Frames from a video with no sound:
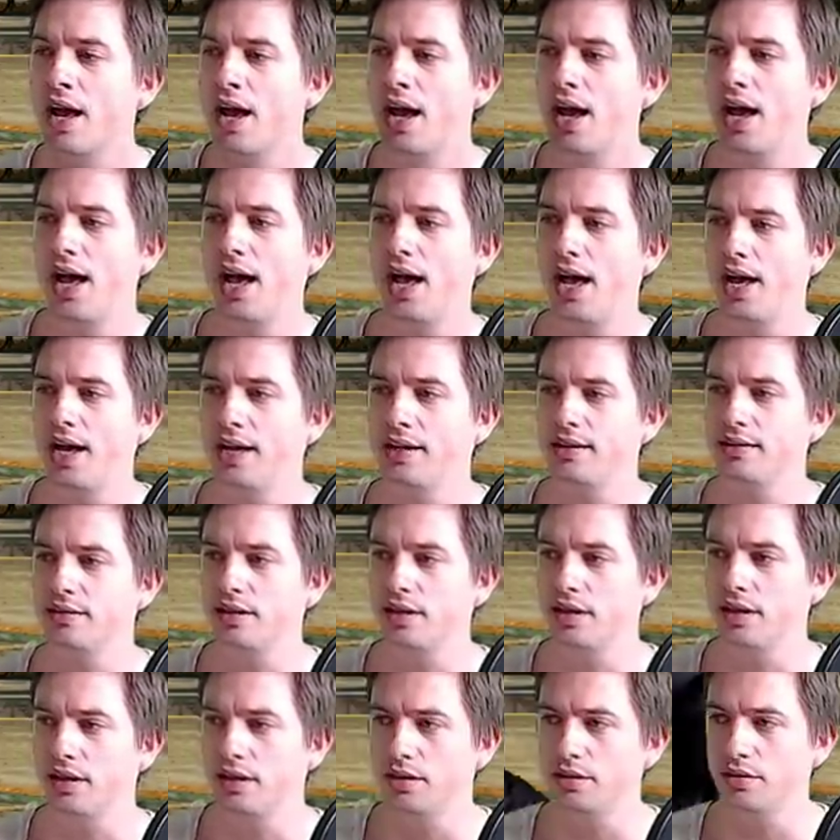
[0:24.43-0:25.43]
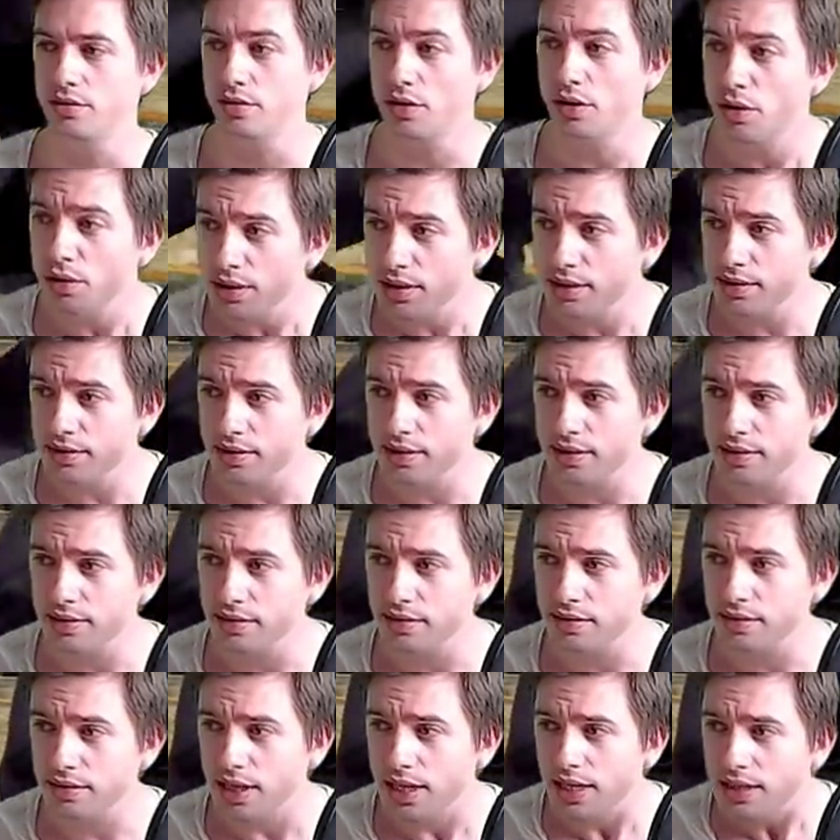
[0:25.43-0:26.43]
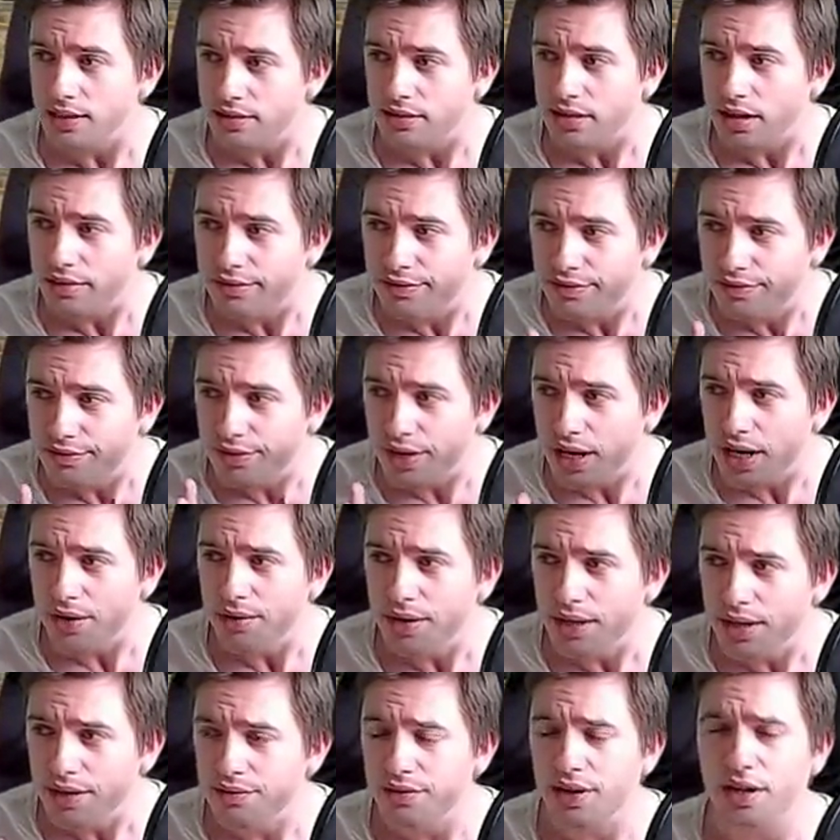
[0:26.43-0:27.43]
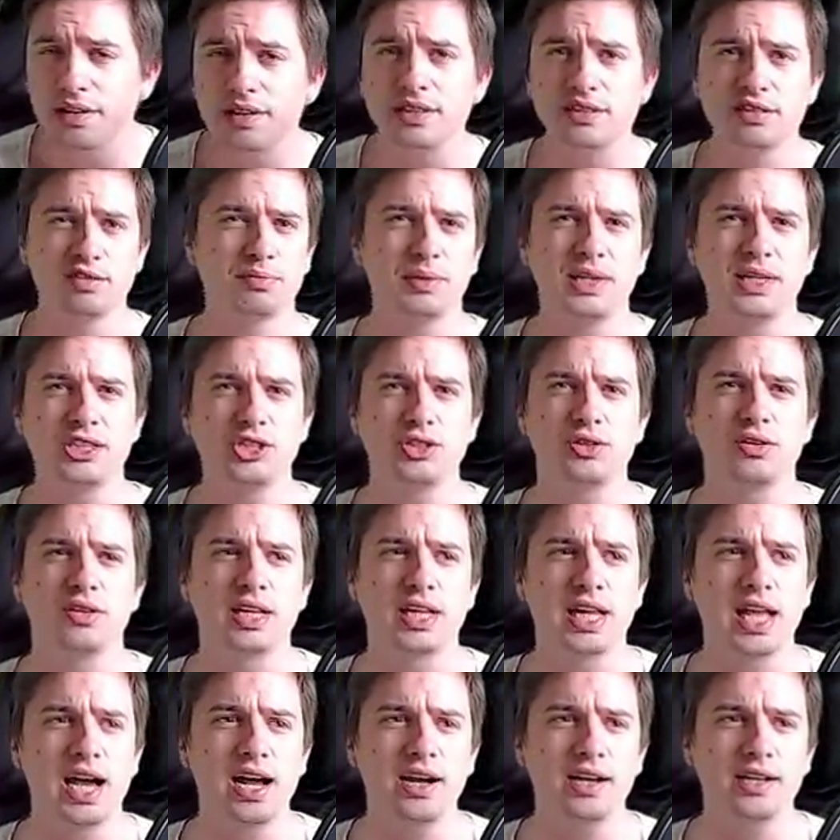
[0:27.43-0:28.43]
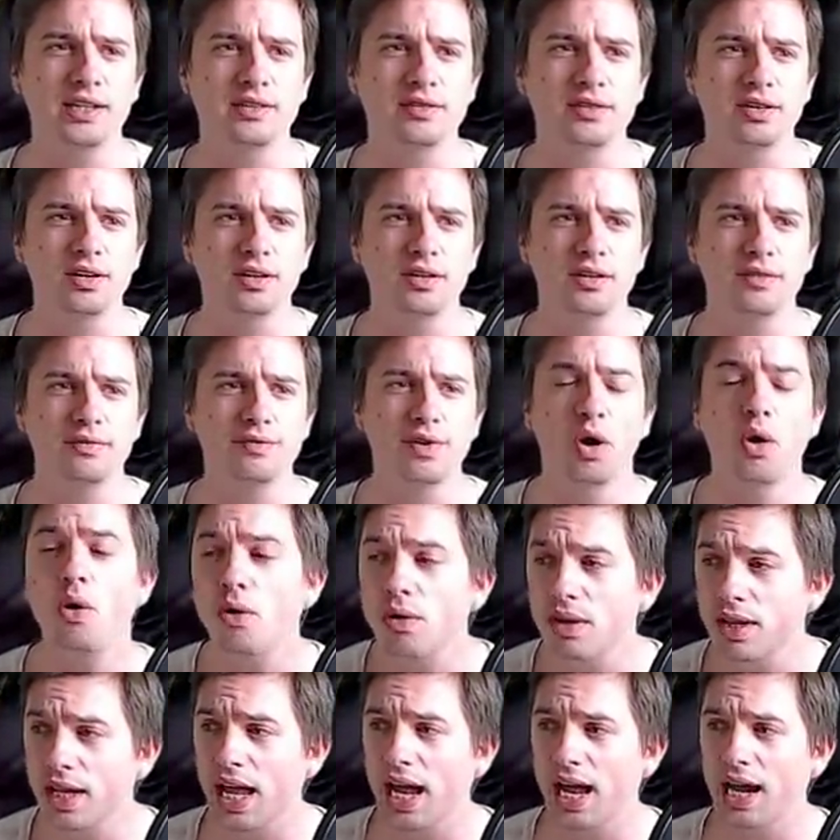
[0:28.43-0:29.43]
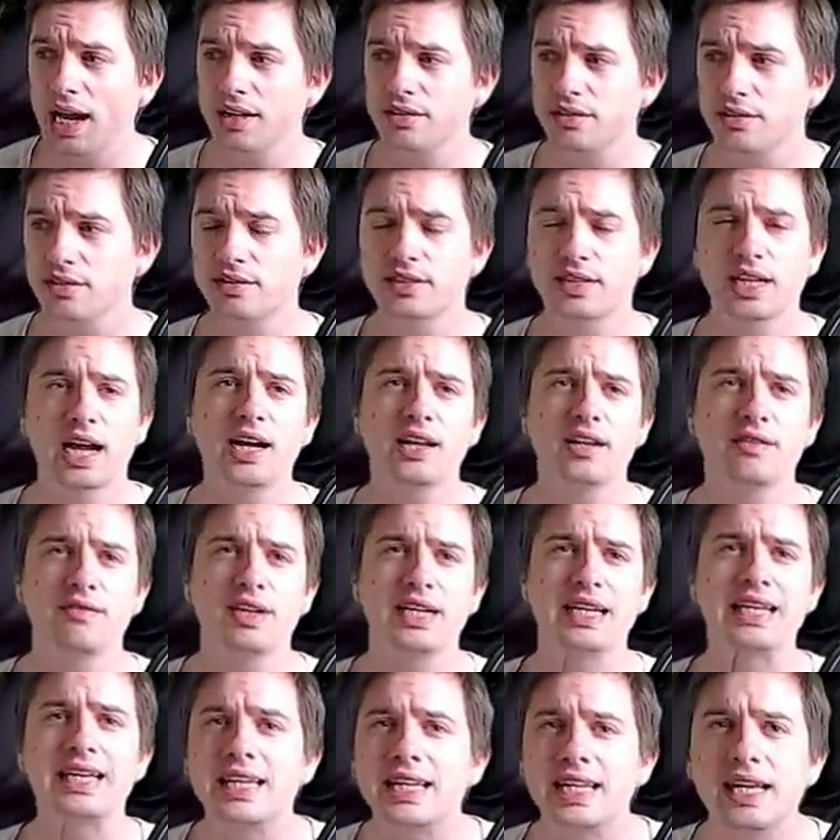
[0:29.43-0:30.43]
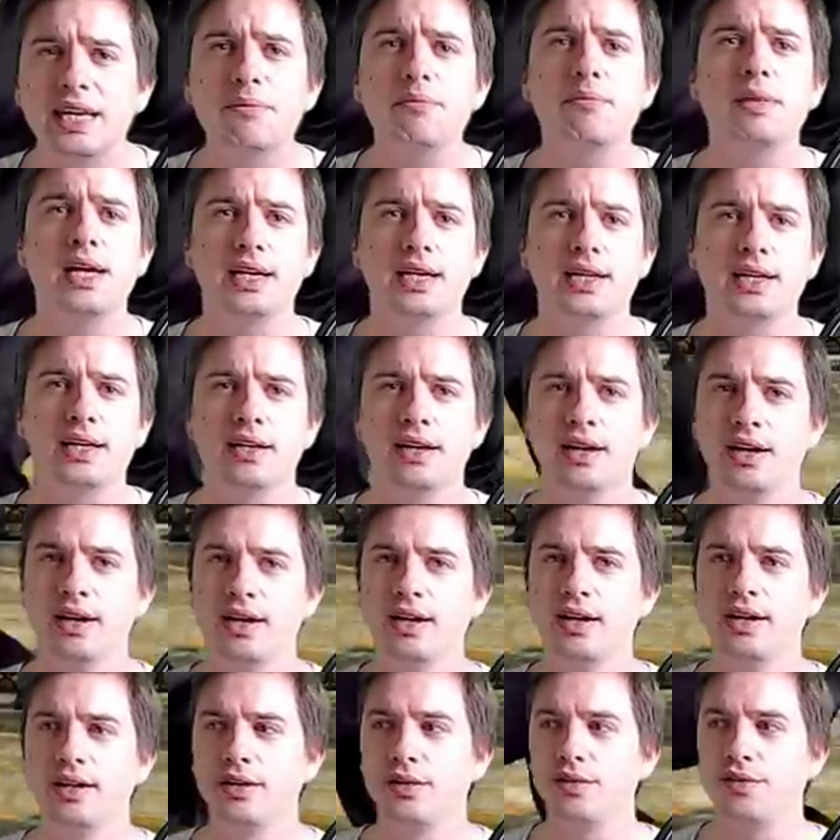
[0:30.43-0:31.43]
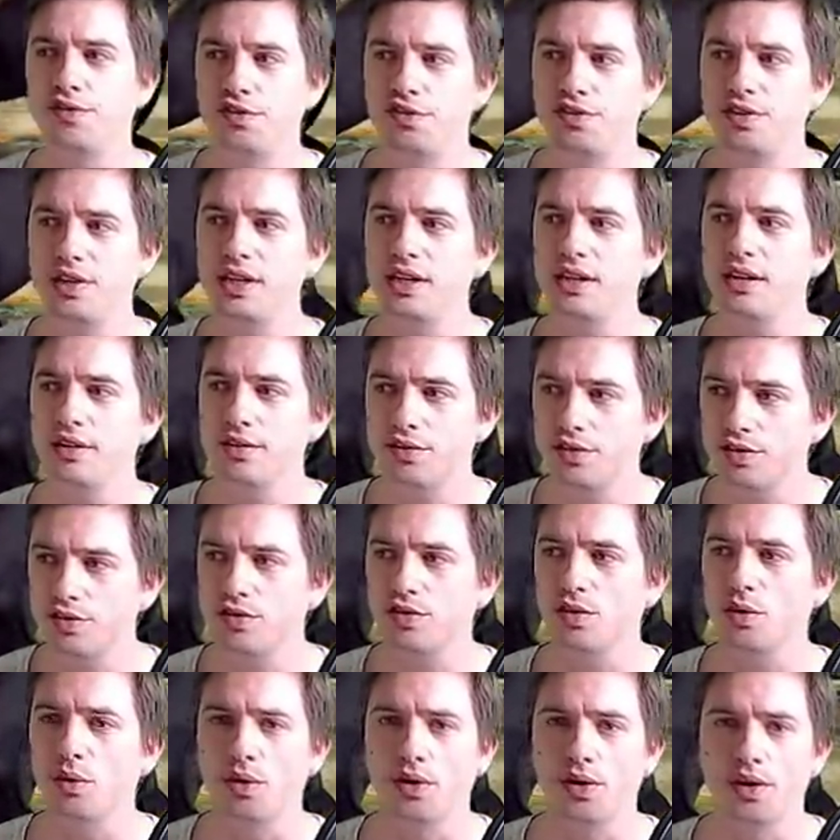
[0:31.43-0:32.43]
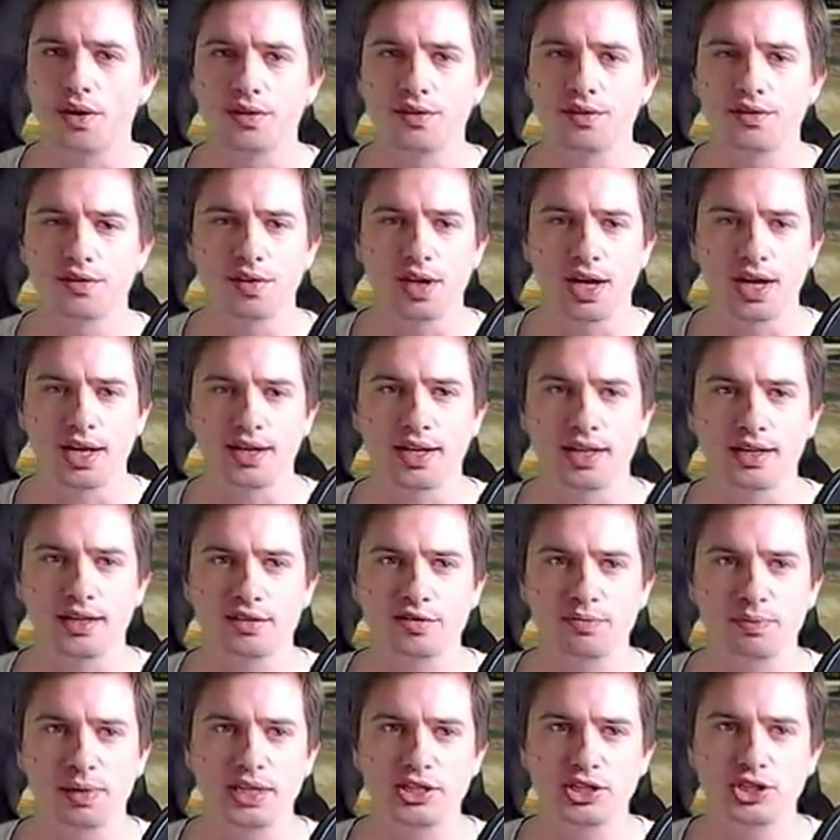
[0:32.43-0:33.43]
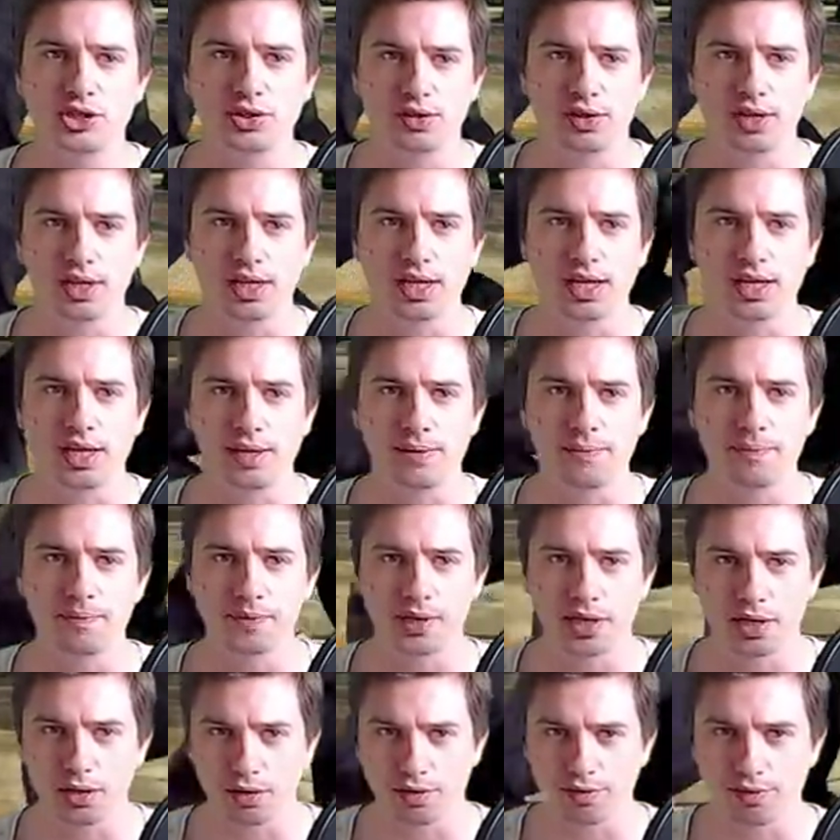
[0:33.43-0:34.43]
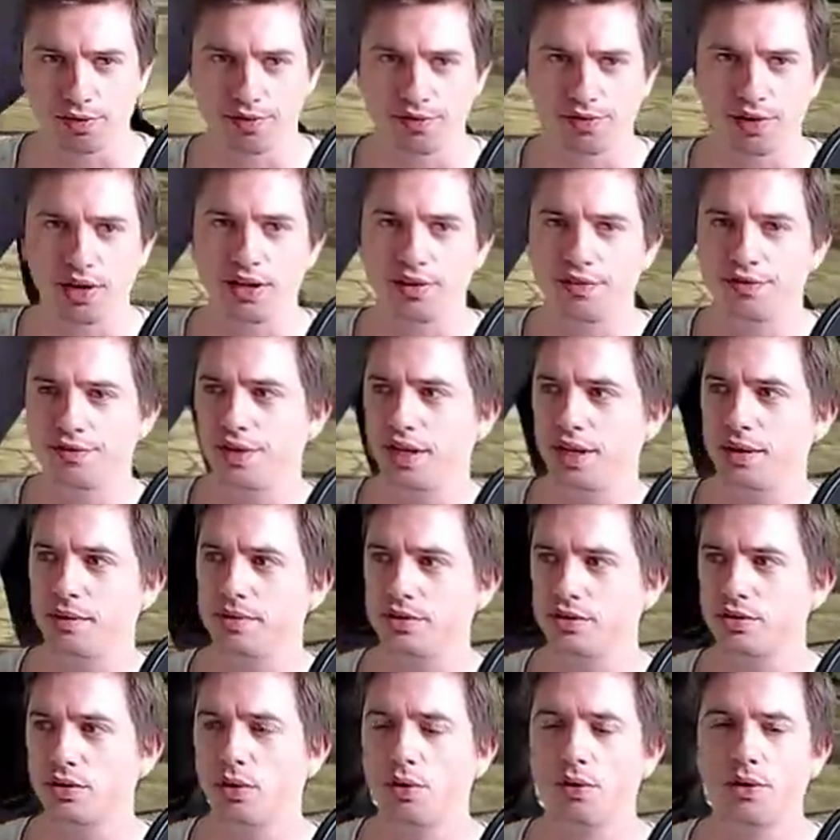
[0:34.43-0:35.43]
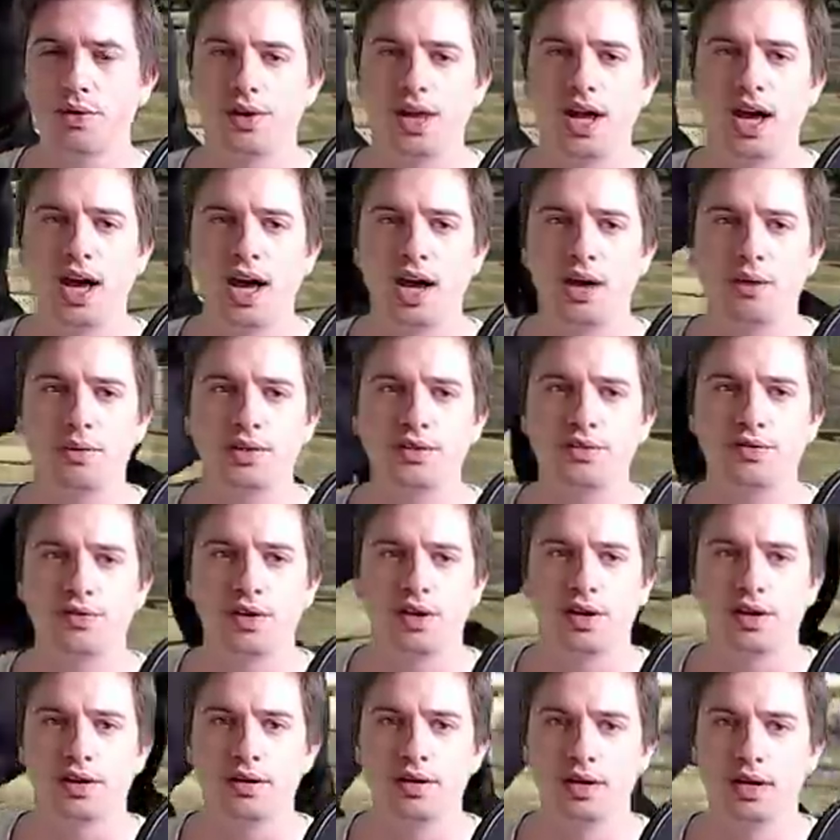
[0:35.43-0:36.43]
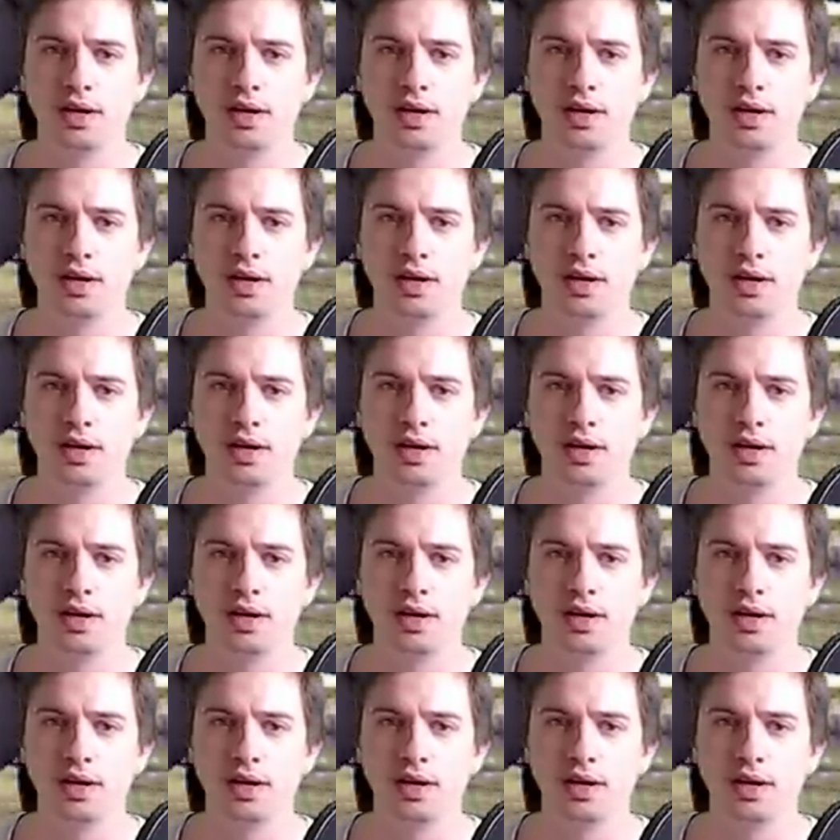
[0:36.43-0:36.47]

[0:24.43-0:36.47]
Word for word: And uh, Noctis is a very, very special character. The whole character is kind of a gimmick. You've seen his swords, and especially, you know, the very famous Ora with the,